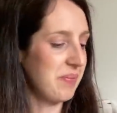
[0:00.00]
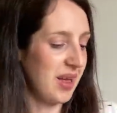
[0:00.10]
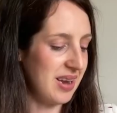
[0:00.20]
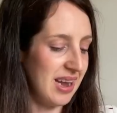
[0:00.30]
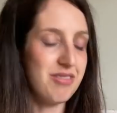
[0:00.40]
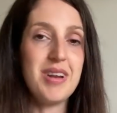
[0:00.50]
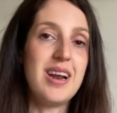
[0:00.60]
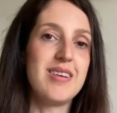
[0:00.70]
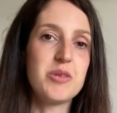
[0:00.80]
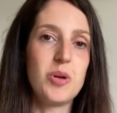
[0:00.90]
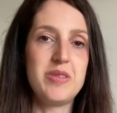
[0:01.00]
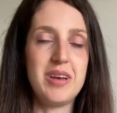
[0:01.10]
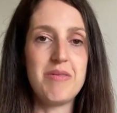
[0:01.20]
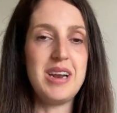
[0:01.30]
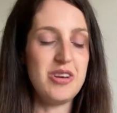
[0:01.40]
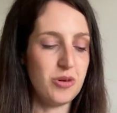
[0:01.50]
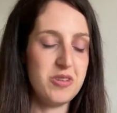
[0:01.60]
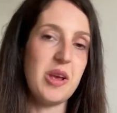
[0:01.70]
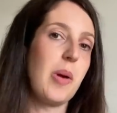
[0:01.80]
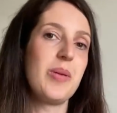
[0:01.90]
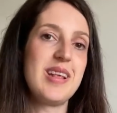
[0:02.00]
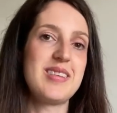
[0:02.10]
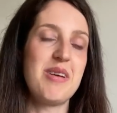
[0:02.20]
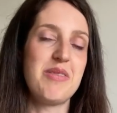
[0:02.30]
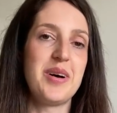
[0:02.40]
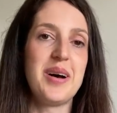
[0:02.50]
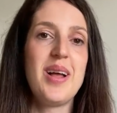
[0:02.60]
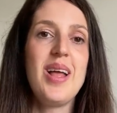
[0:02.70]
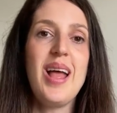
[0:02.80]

And yeah, it's really nice quality. I've really enjoyed sewing with it so far.